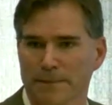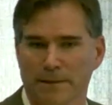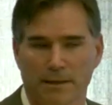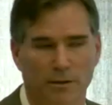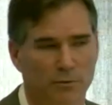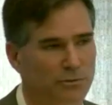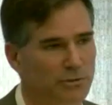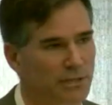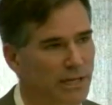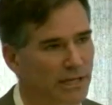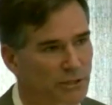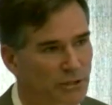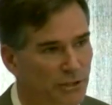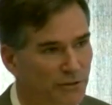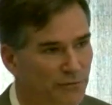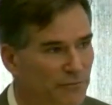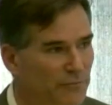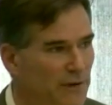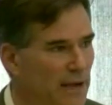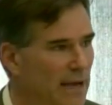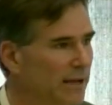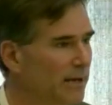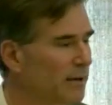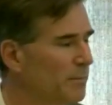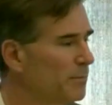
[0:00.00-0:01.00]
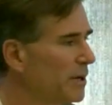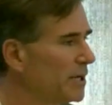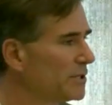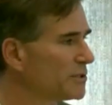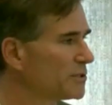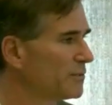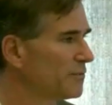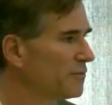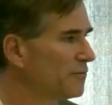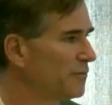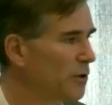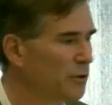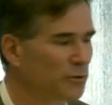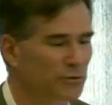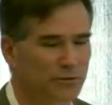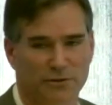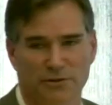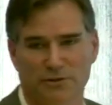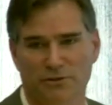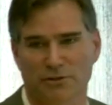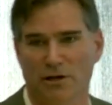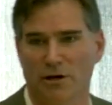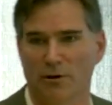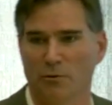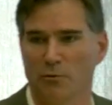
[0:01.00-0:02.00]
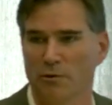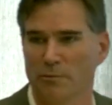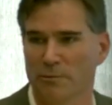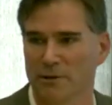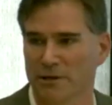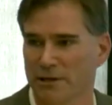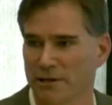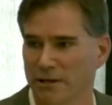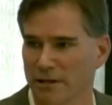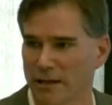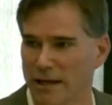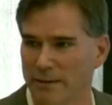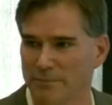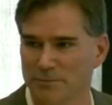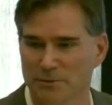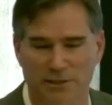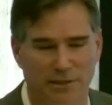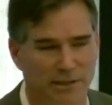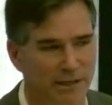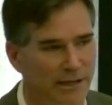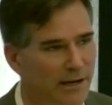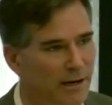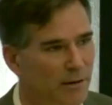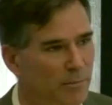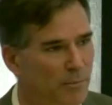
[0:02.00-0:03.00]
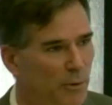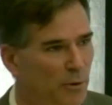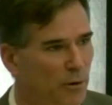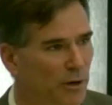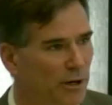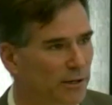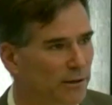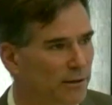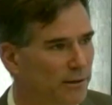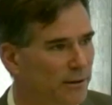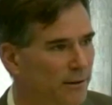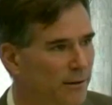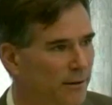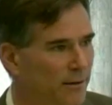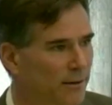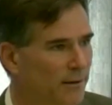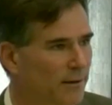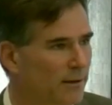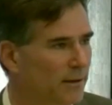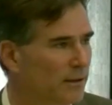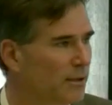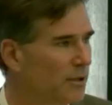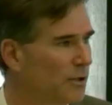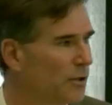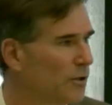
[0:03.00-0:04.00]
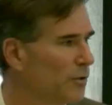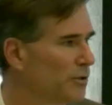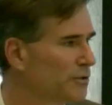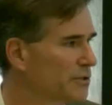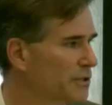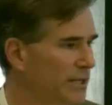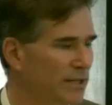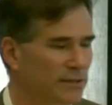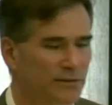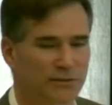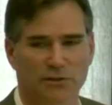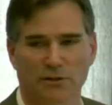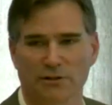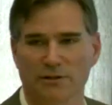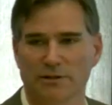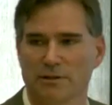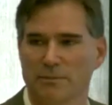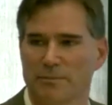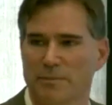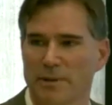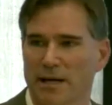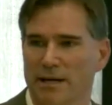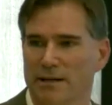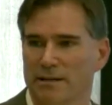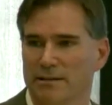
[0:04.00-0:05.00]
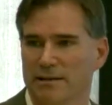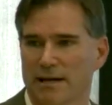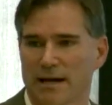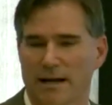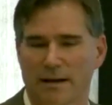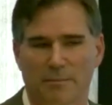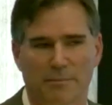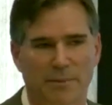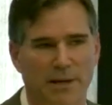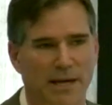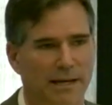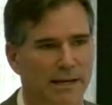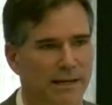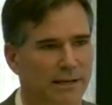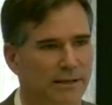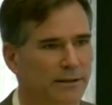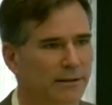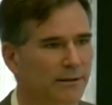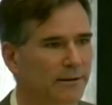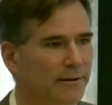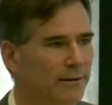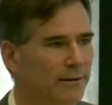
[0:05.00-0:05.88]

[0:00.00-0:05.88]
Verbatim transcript: It was actually founded by some folks that saw a woman collapse in an airport who was an insulin dependent diabetic.